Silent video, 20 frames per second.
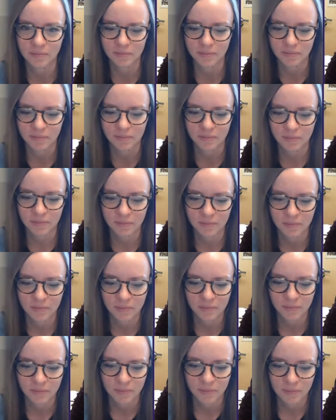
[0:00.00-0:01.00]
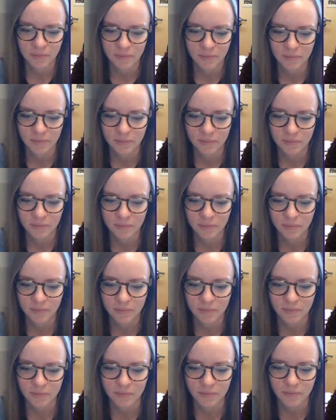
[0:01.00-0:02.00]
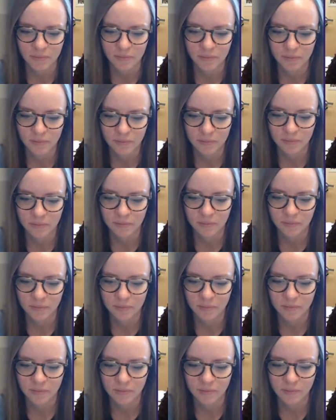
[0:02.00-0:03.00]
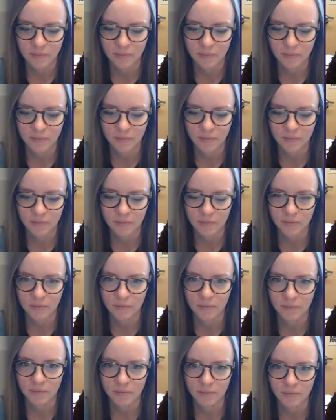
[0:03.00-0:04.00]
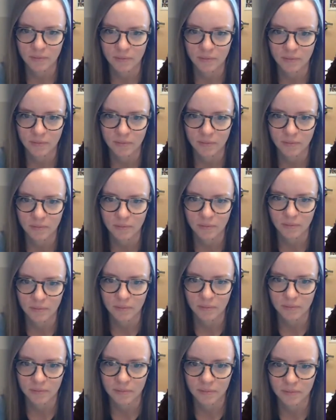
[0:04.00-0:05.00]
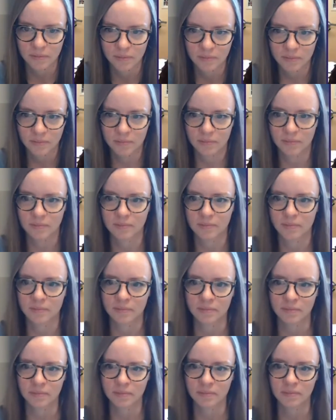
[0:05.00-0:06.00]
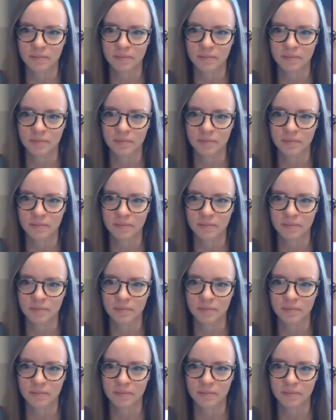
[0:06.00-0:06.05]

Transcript: (not speaking)